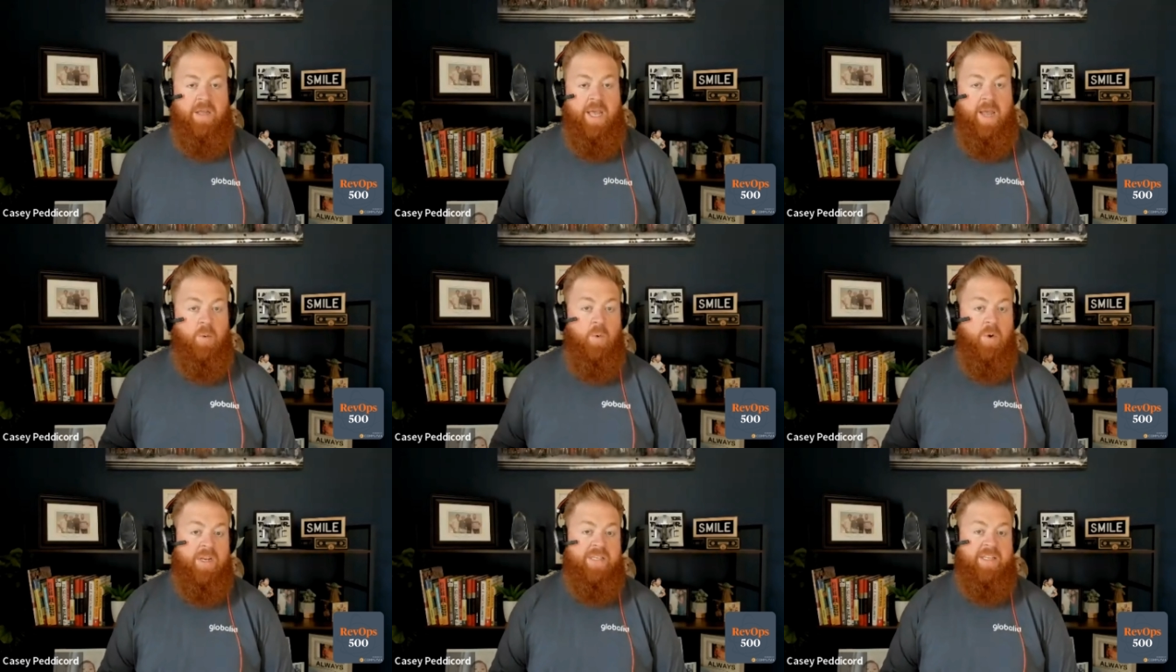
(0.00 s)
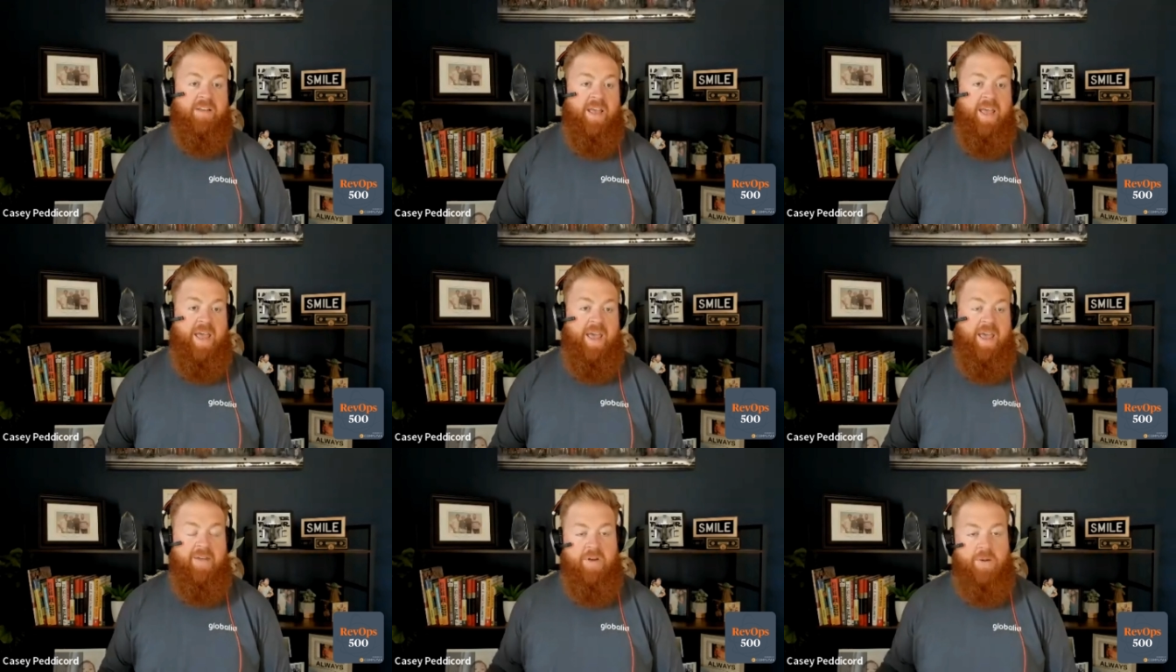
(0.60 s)
And we're going to tell
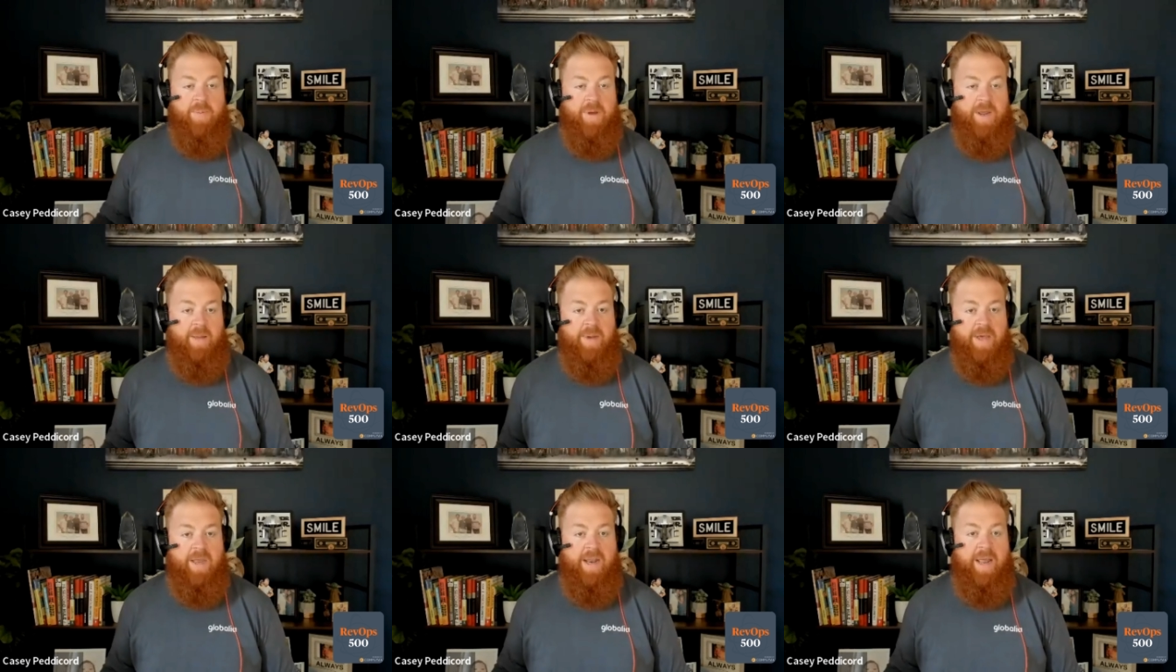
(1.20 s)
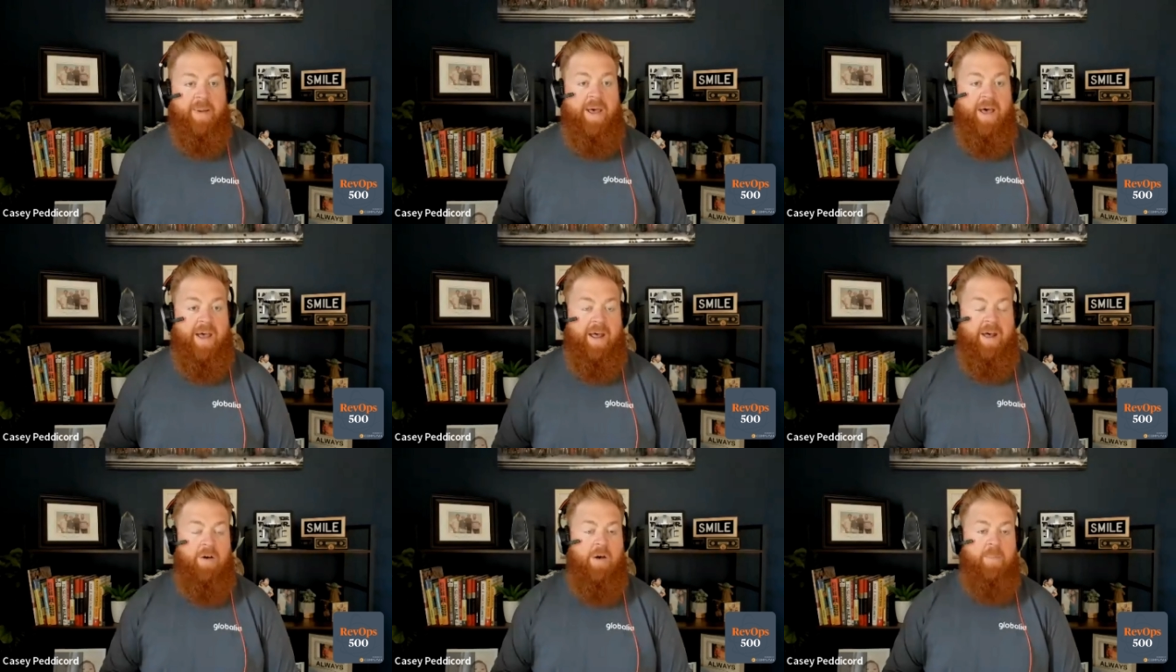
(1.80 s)
everybody about it, about
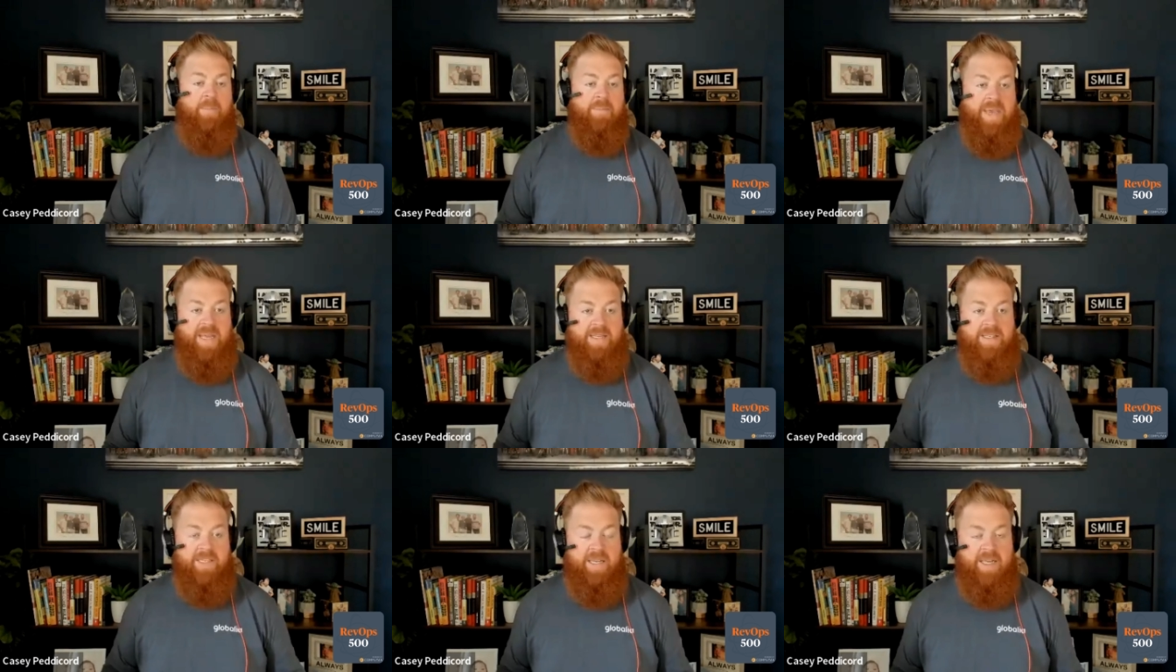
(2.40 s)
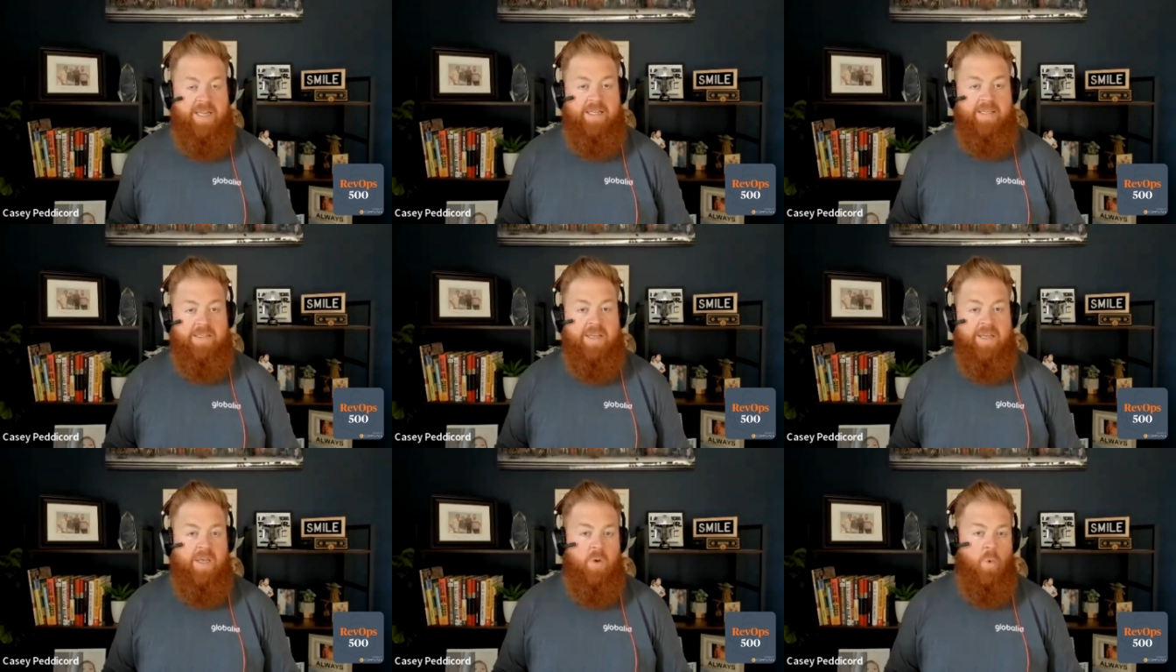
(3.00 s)
how amazing it is.
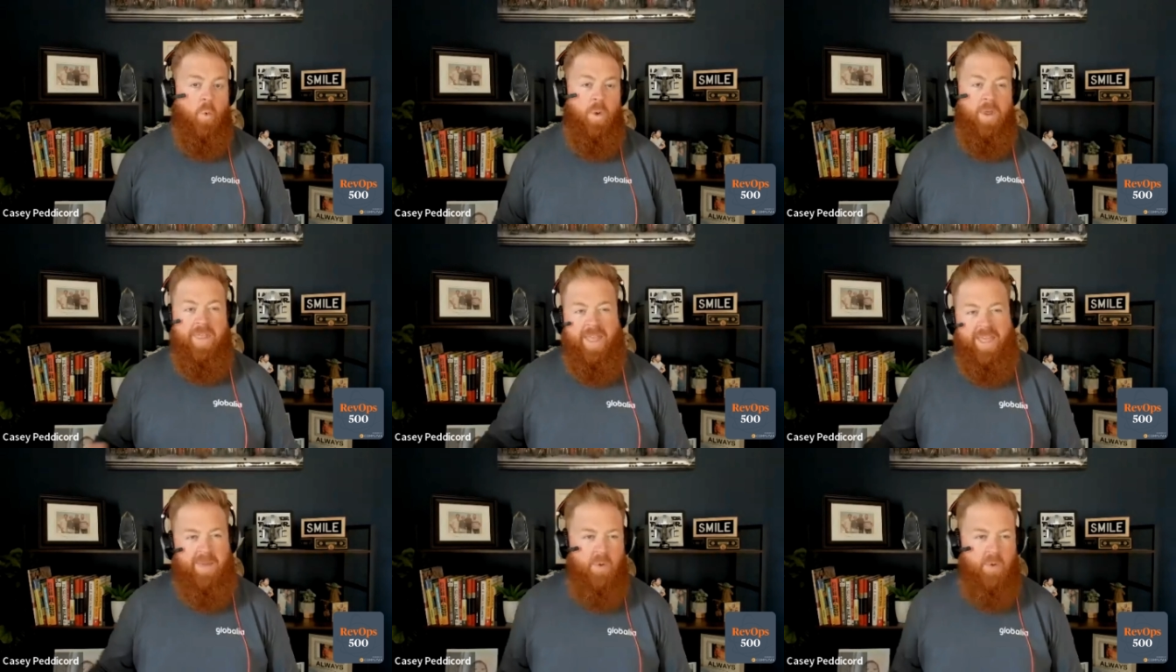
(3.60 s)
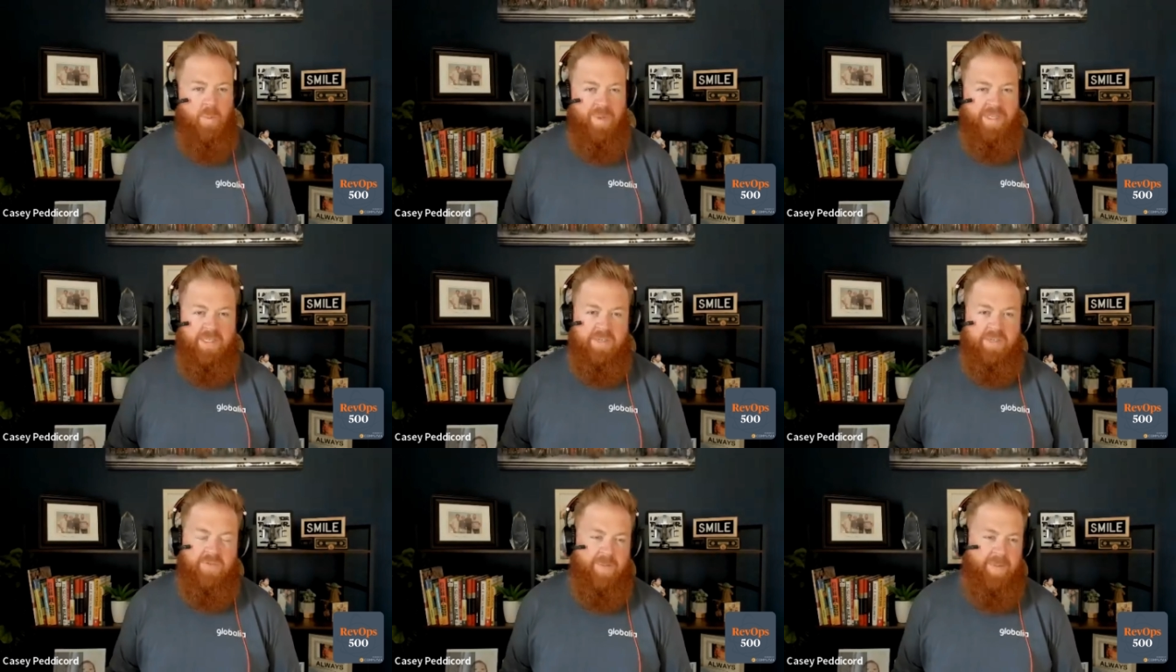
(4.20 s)
Will they get more
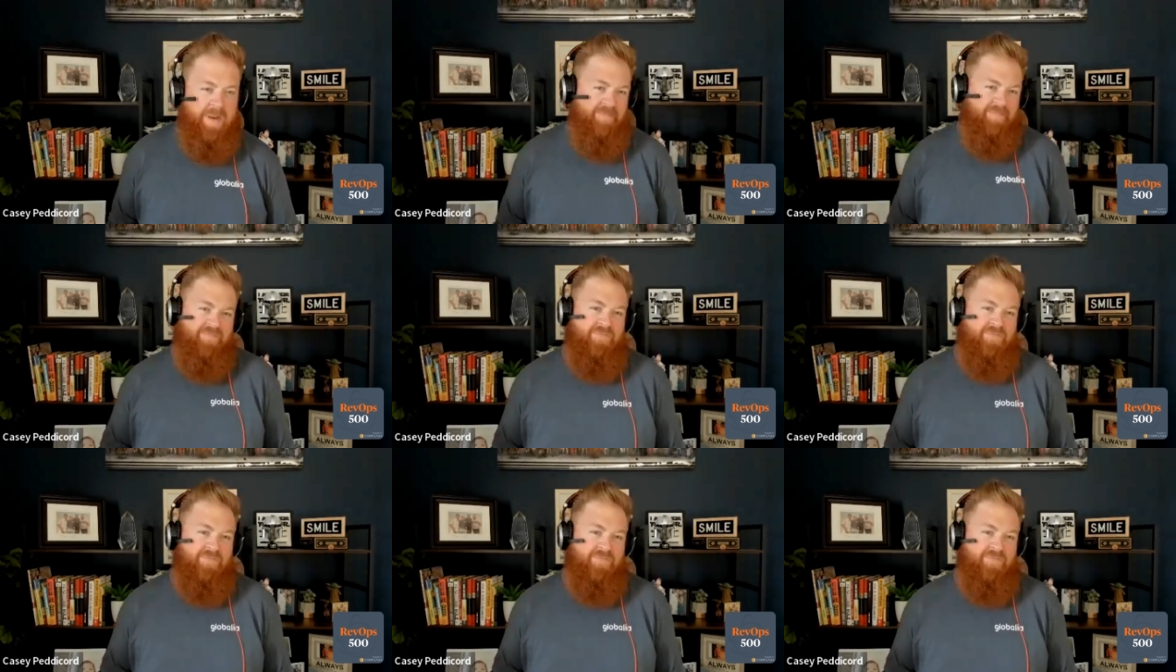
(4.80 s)
business from it?